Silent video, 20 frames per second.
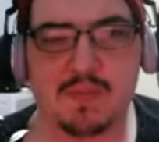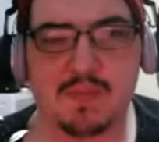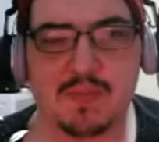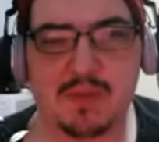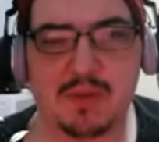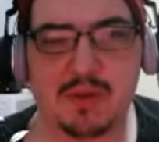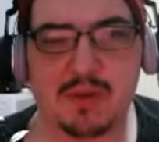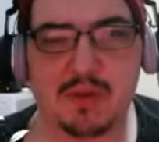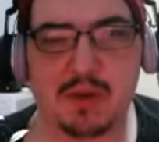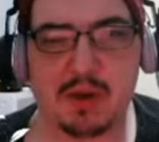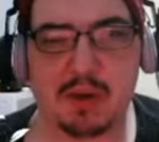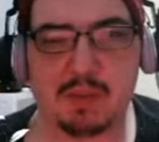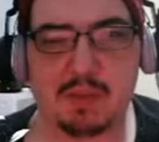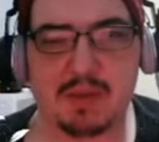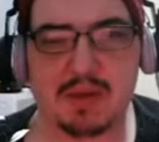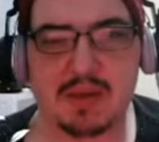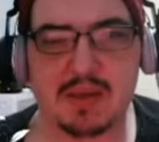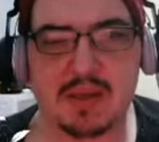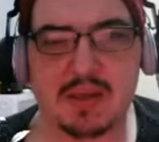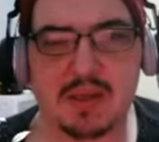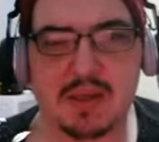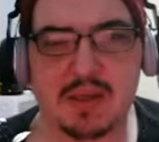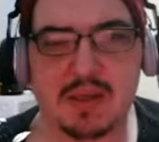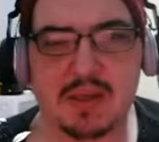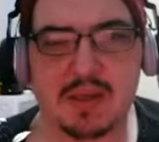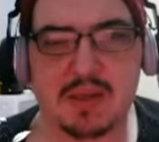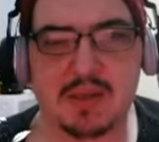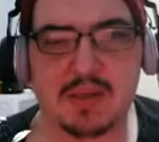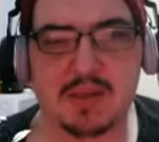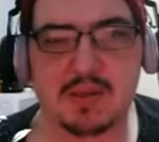the tropics, I think,
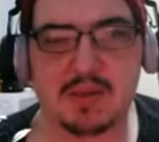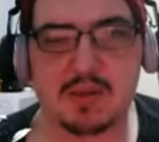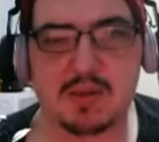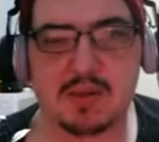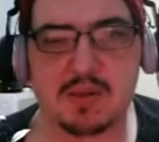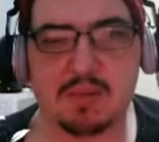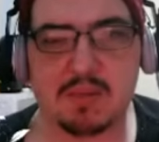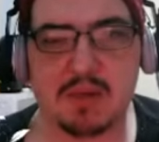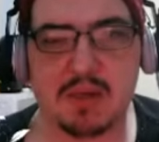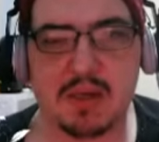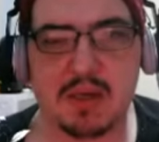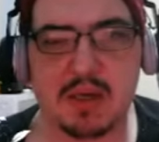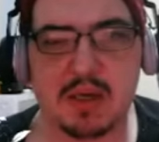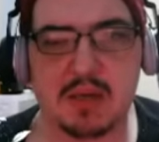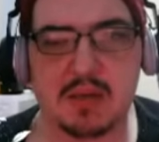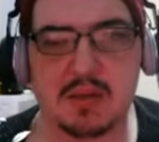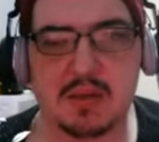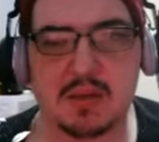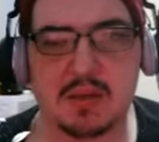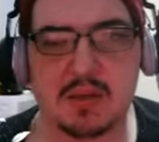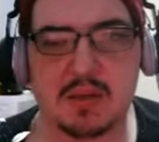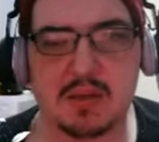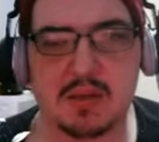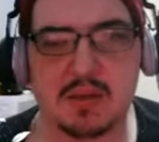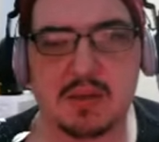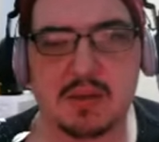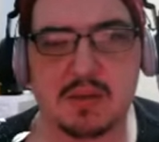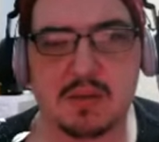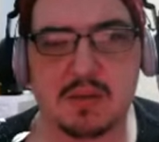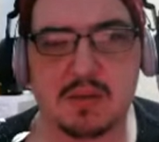because there's
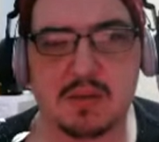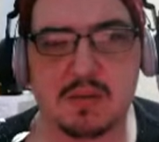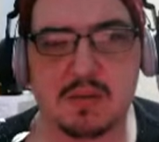bananas. So...